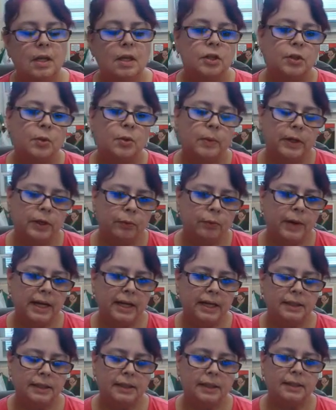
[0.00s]
So when you're
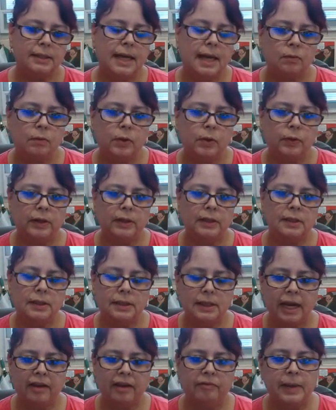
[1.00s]
ready to download and
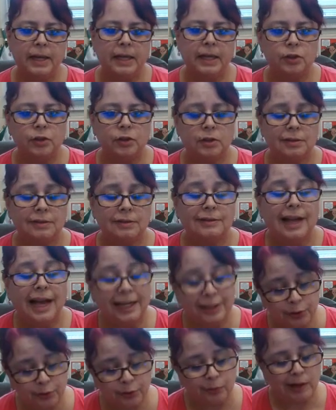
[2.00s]
save pictures,
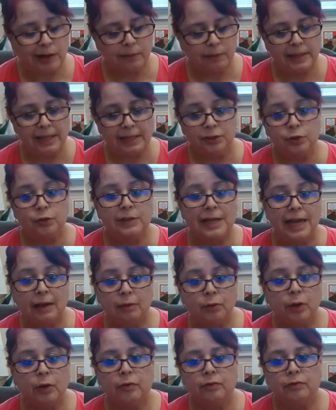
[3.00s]
I do recommend you
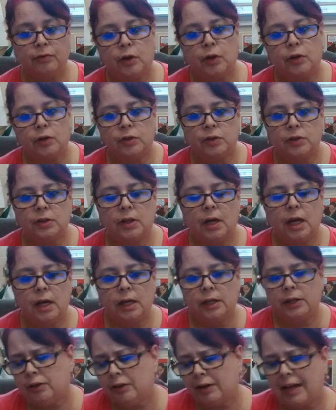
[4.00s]
download first.
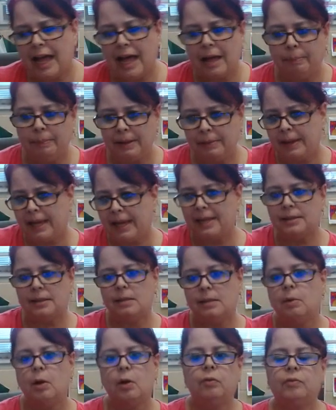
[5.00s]
You could copy and paste
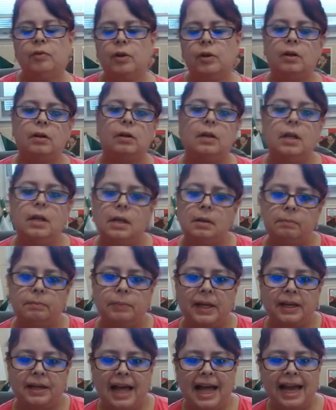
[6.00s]
them over,
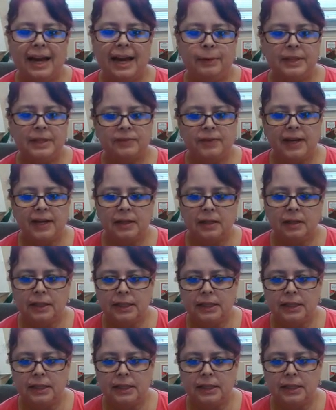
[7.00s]
but I always find it